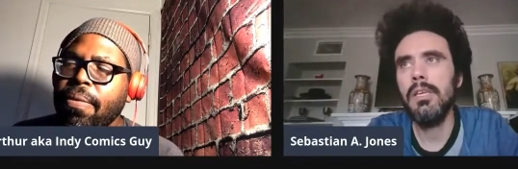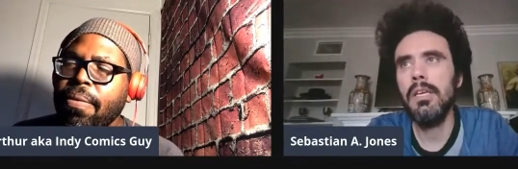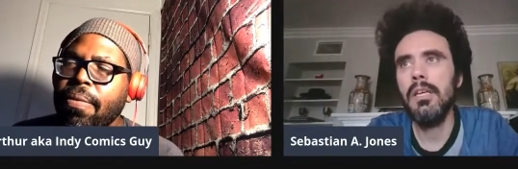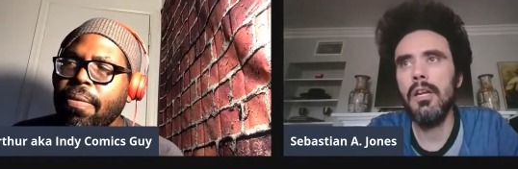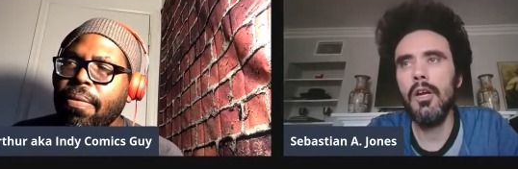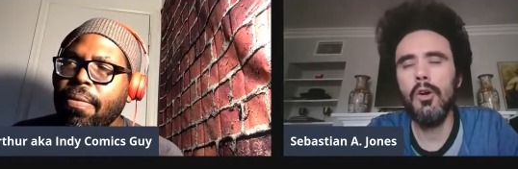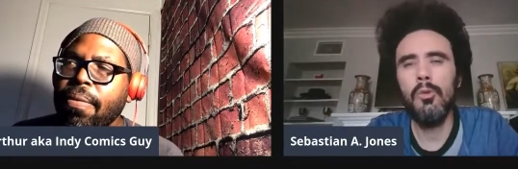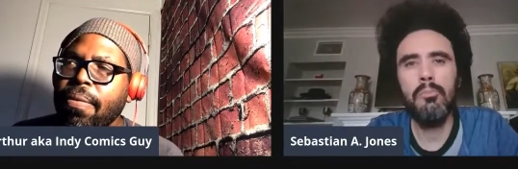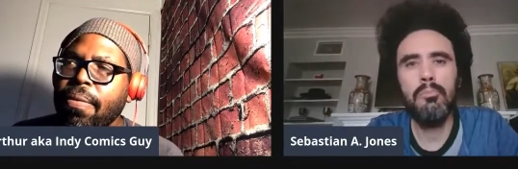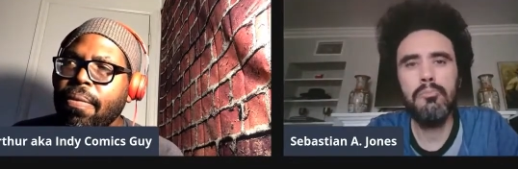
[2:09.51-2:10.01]

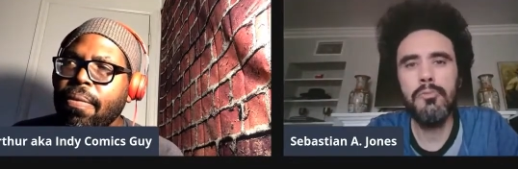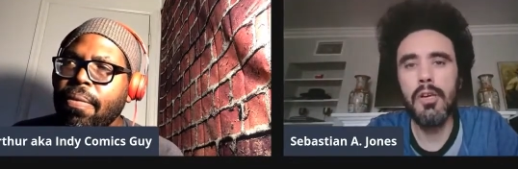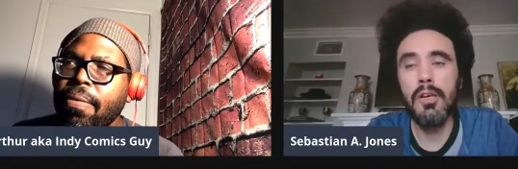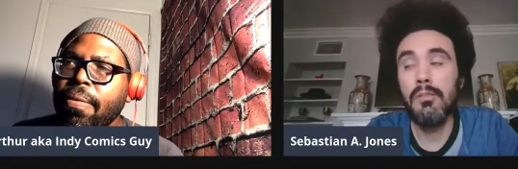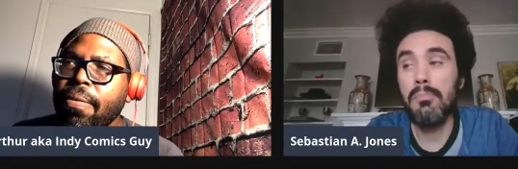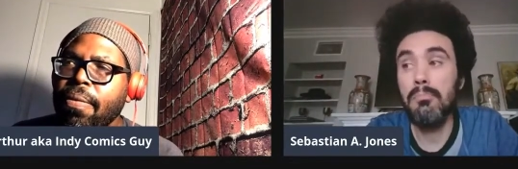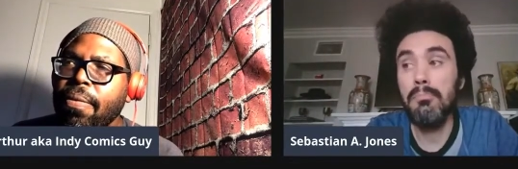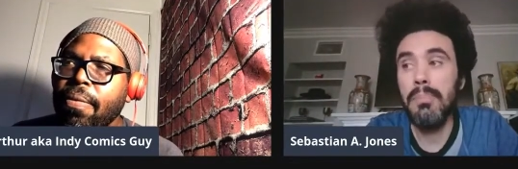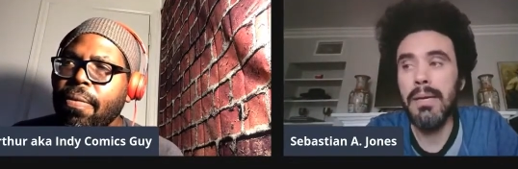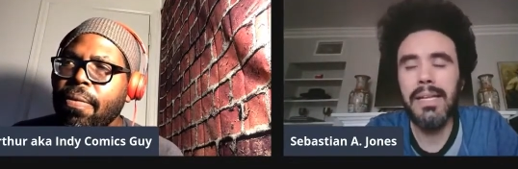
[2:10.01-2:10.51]
Speaker 1: you know,
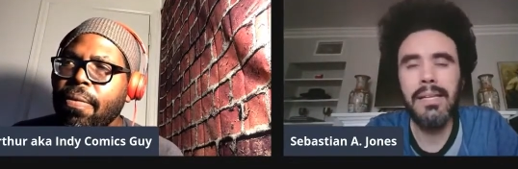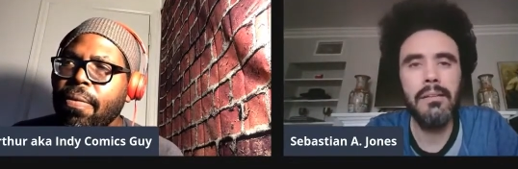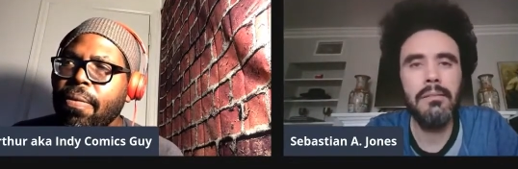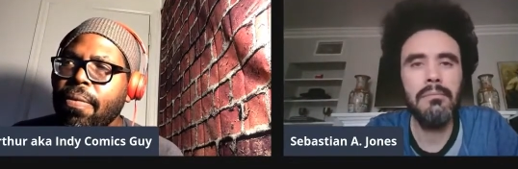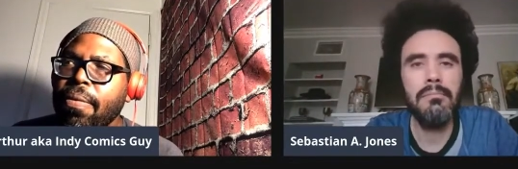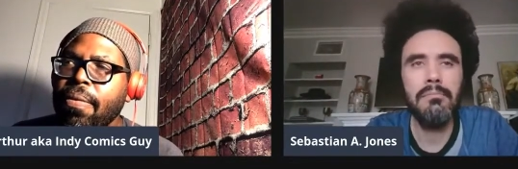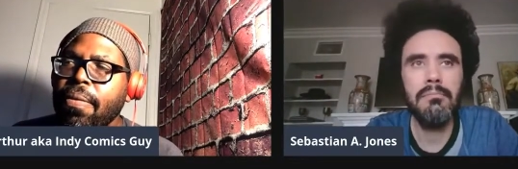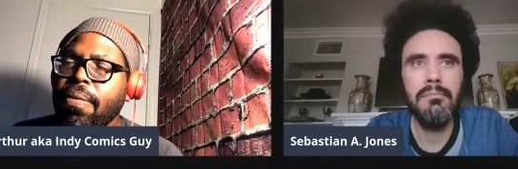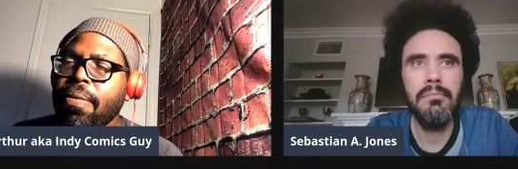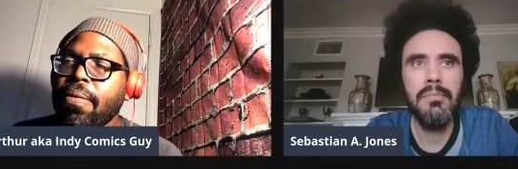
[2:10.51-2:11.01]
just
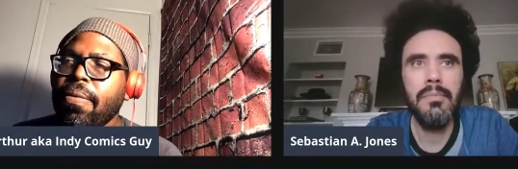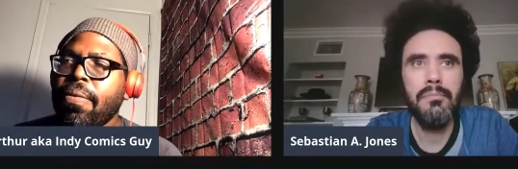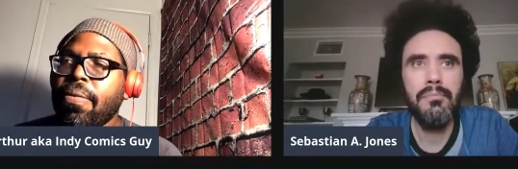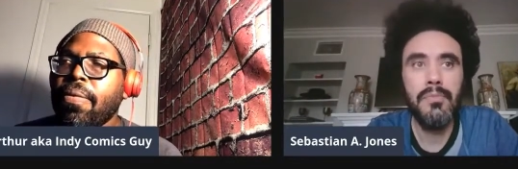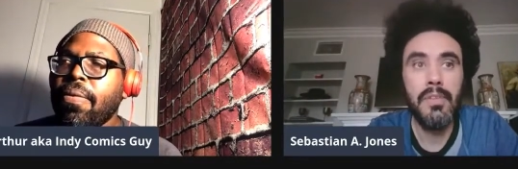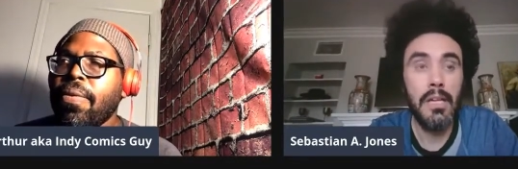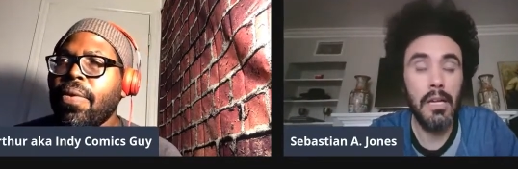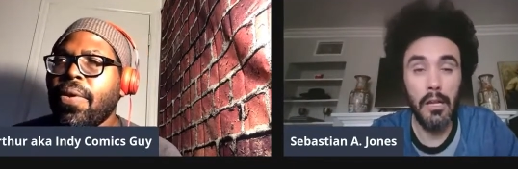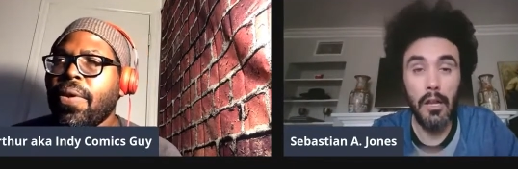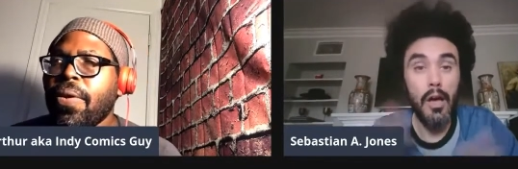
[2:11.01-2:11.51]
been
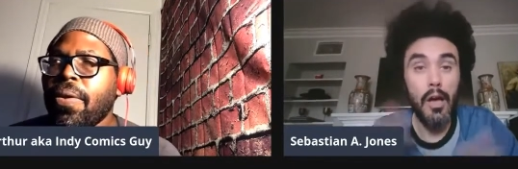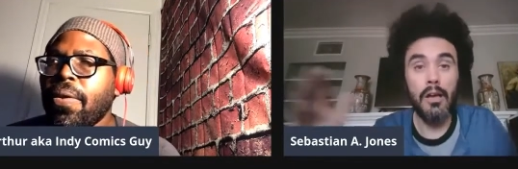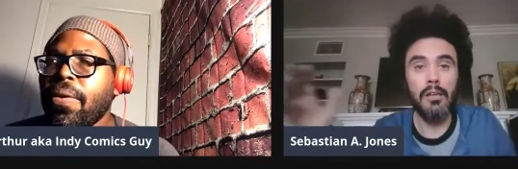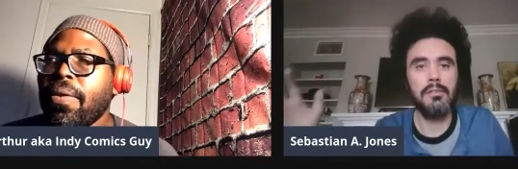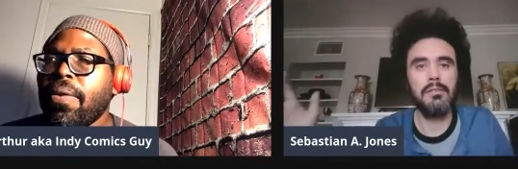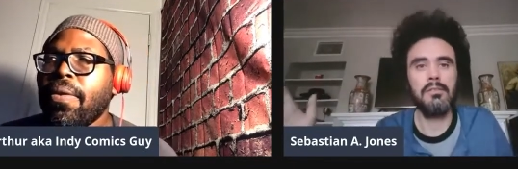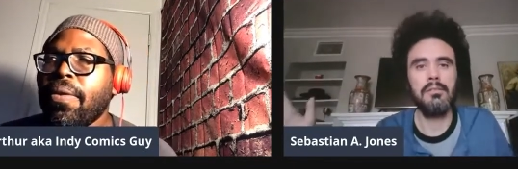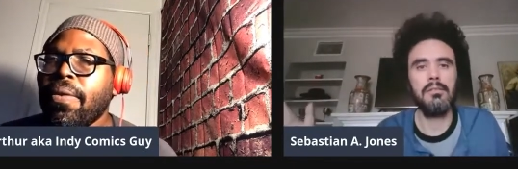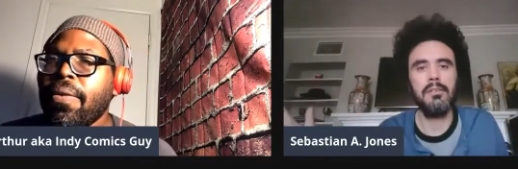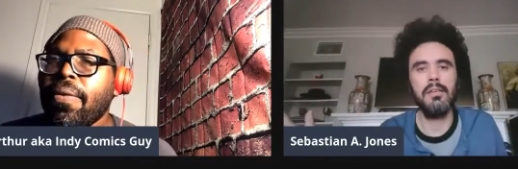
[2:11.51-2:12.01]

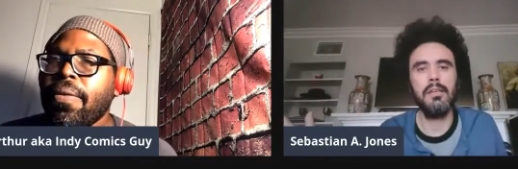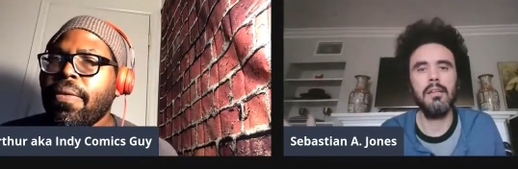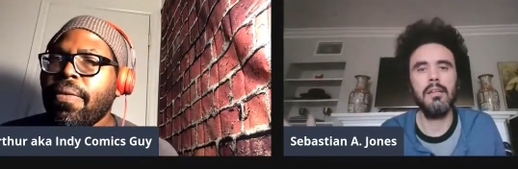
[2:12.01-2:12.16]
lost?